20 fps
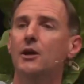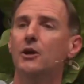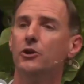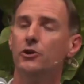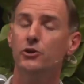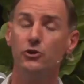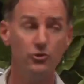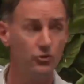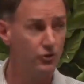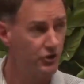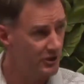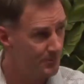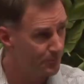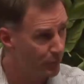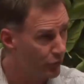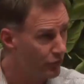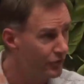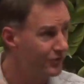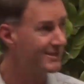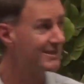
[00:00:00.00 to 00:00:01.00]
You just
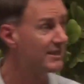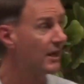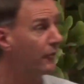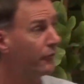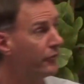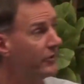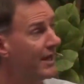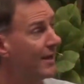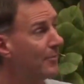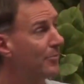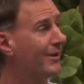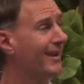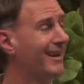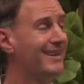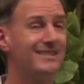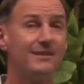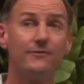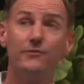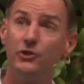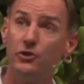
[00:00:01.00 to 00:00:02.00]
put yourself in that
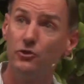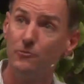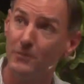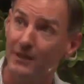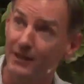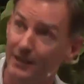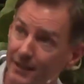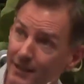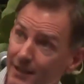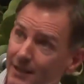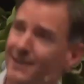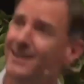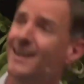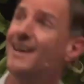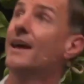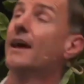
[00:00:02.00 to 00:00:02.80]
place of humility